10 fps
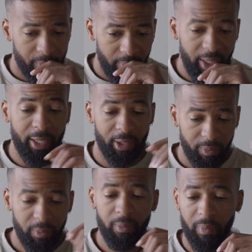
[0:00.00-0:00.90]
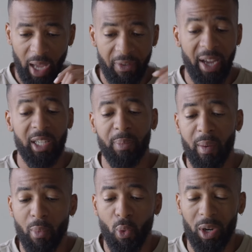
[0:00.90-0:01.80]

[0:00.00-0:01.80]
yes, I've had to spend more